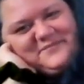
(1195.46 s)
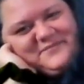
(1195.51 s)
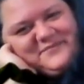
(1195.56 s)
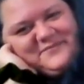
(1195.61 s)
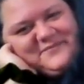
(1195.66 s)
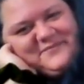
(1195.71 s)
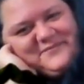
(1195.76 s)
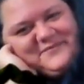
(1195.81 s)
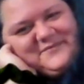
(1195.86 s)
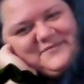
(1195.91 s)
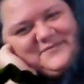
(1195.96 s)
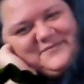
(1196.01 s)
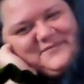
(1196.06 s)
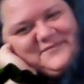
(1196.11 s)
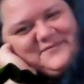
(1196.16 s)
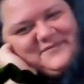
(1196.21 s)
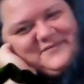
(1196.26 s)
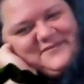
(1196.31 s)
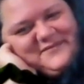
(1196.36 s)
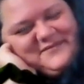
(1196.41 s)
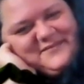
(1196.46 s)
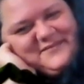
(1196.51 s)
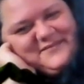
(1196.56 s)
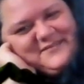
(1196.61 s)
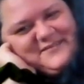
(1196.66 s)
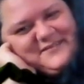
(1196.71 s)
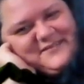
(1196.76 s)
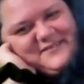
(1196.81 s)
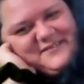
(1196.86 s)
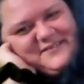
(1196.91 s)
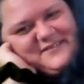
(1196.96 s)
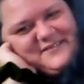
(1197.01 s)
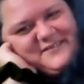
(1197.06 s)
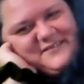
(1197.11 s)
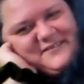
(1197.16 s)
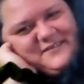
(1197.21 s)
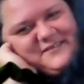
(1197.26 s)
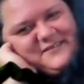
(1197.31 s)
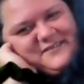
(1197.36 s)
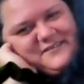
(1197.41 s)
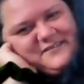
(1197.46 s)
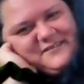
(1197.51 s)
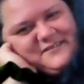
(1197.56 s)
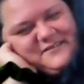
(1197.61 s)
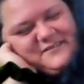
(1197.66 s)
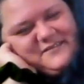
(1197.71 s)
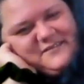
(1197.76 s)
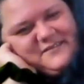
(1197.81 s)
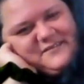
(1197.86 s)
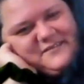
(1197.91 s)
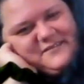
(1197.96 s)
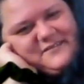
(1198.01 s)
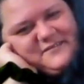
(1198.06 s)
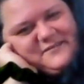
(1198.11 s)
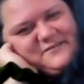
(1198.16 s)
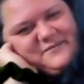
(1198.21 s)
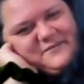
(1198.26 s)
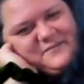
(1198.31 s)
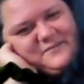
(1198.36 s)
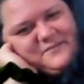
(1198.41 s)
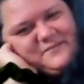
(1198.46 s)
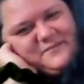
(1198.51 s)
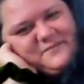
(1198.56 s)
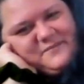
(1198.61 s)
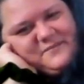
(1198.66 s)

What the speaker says: [no speech]